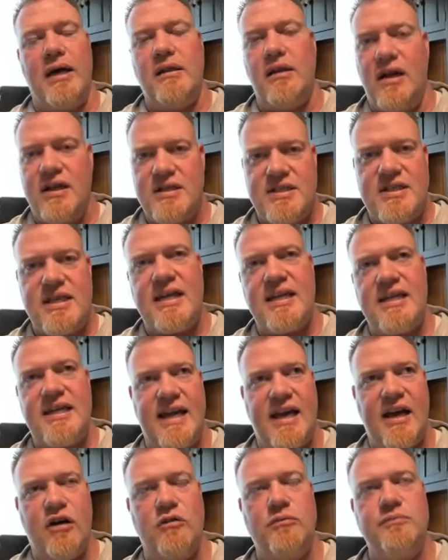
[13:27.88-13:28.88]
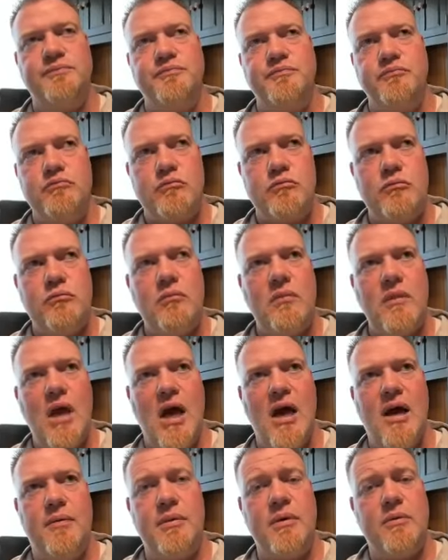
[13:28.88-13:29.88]
I lost that account.
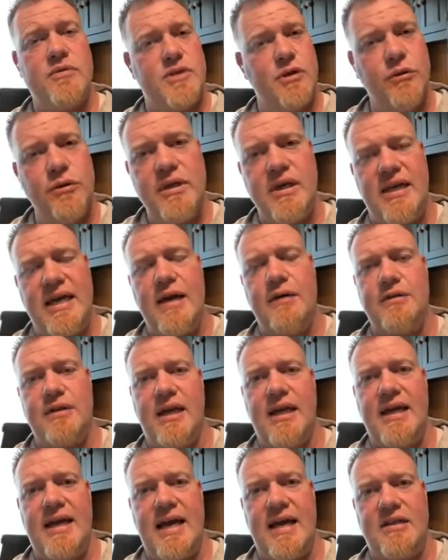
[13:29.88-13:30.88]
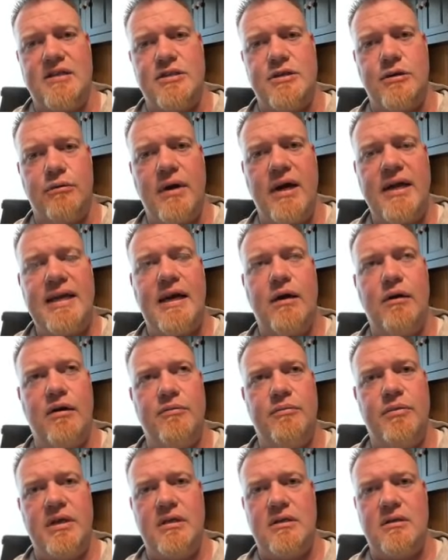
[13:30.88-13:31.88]
It was the only account that I had. So right now
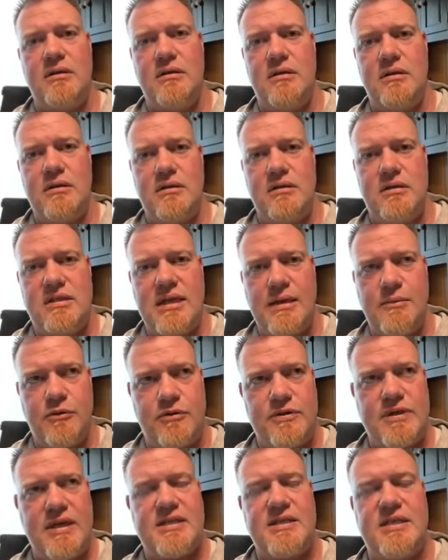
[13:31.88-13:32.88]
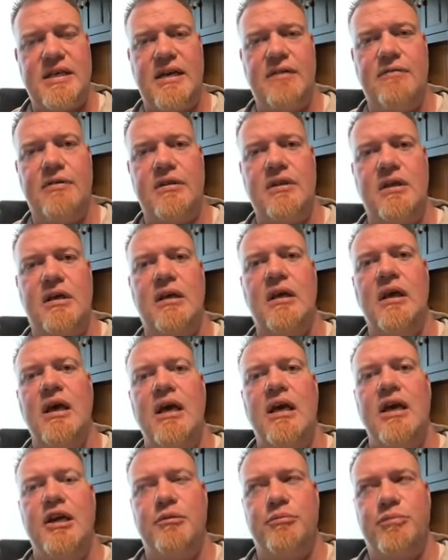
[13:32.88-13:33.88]
I've been demo testing everything
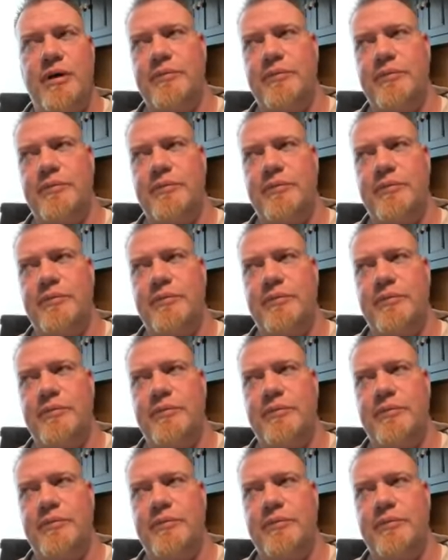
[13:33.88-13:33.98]
in